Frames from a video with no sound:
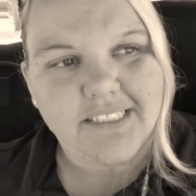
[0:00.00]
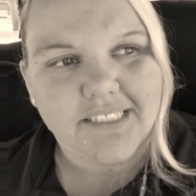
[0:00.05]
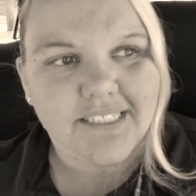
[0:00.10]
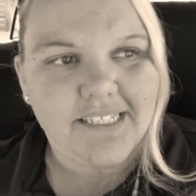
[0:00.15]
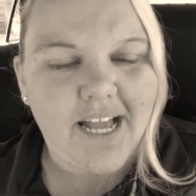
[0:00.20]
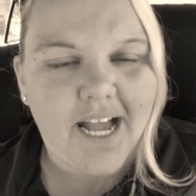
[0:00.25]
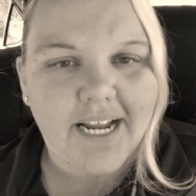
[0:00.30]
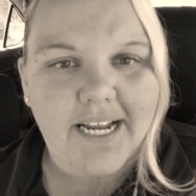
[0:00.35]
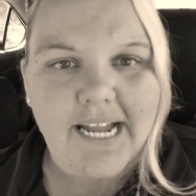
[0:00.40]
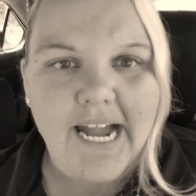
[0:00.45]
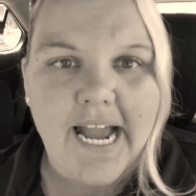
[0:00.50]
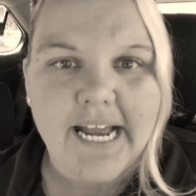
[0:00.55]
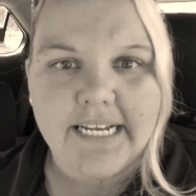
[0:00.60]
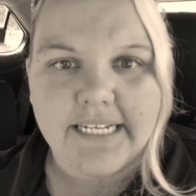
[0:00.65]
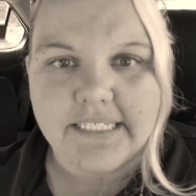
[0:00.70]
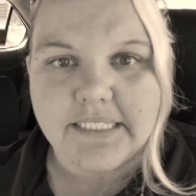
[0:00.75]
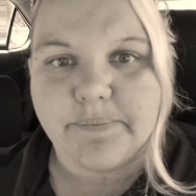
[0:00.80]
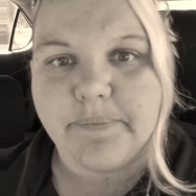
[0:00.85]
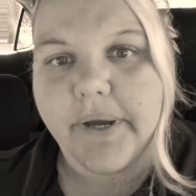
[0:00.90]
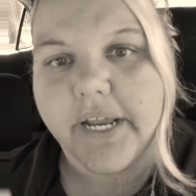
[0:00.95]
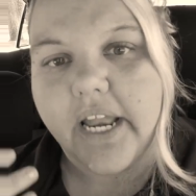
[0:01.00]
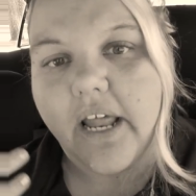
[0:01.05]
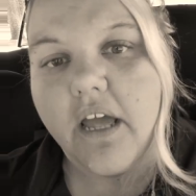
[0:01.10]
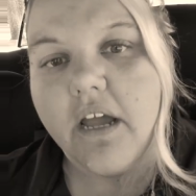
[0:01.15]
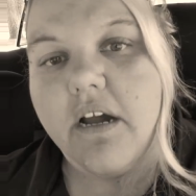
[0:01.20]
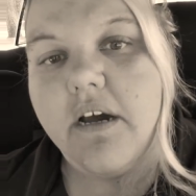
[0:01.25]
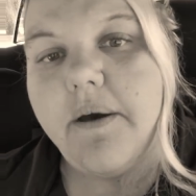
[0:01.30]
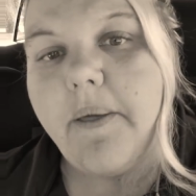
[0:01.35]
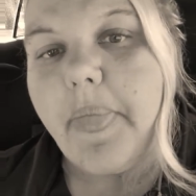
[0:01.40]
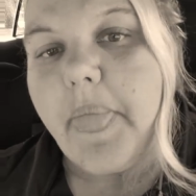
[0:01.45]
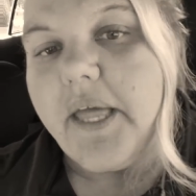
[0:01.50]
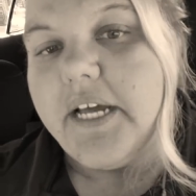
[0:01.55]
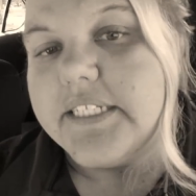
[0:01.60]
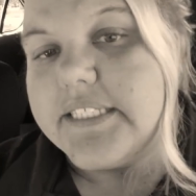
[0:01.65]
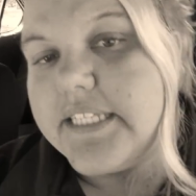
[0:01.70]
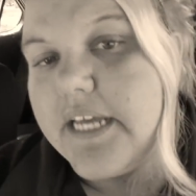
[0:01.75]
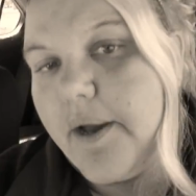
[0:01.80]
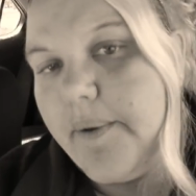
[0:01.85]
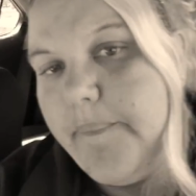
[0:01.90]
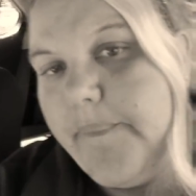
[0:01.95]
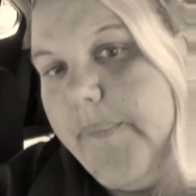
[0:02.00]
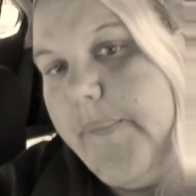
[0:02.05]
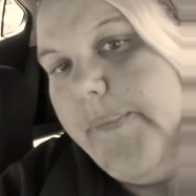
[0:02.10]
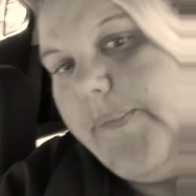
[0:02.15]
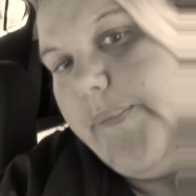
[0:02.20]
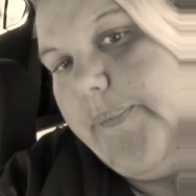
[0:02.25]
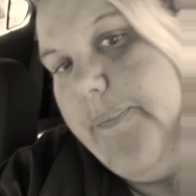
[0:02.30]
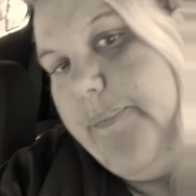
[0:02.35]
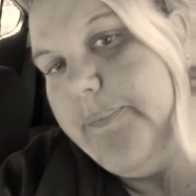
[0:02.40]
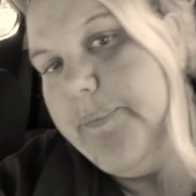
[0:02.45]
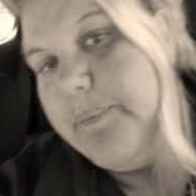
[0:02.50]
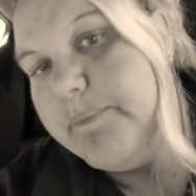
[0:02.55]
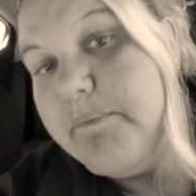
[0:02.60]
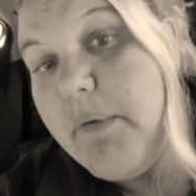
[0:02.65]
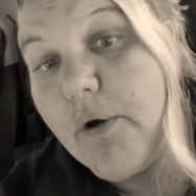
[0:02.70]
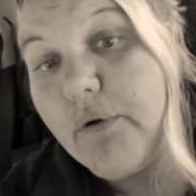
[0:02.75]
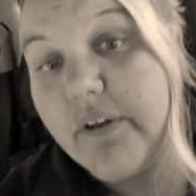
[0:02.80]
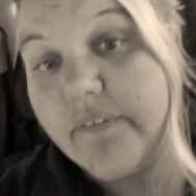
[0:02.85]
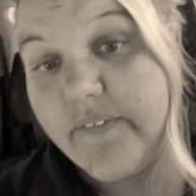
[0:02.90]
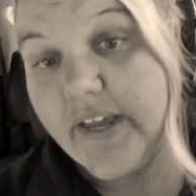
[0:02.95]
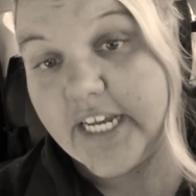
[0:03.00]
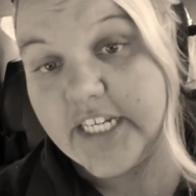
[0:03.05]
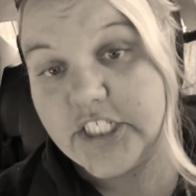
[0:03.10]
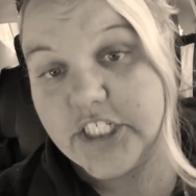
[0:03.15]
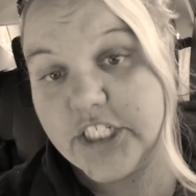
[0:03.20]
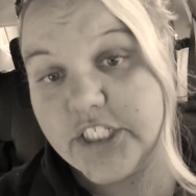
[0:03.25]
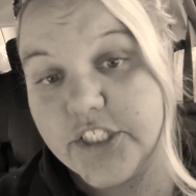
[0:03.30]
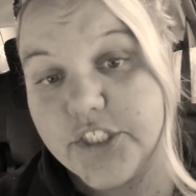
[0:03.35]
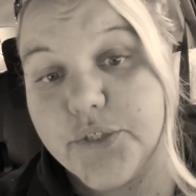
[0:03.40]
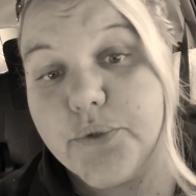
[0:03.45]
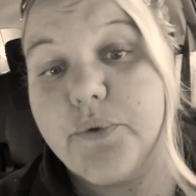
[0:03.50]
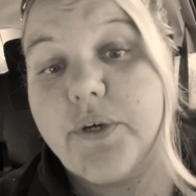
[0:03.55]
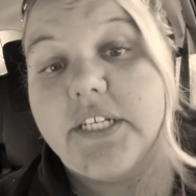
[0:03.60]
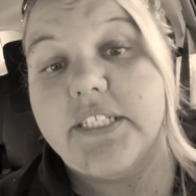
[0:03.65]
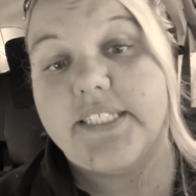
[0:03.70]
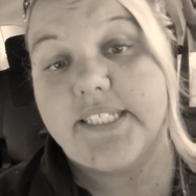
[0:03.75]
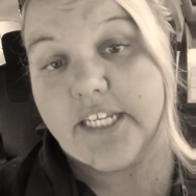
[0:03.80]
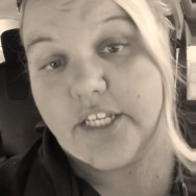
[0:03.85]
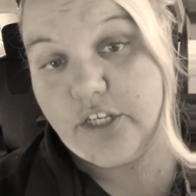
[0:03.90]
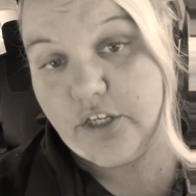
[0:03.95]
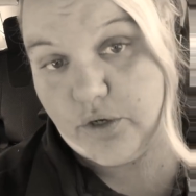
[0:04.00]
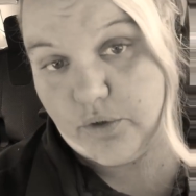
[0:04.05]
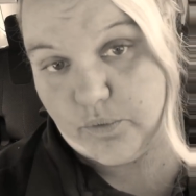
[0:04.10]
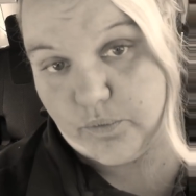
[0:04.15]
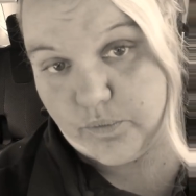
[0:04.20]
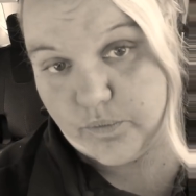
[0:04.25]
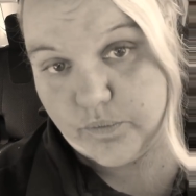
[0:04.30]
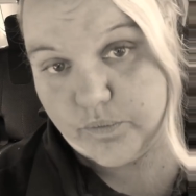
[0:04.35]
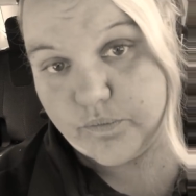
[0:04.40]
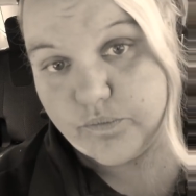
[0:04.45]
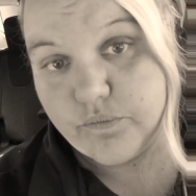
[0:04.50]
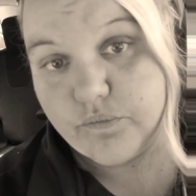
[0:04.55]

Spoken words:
not guidance, but some motivation to continue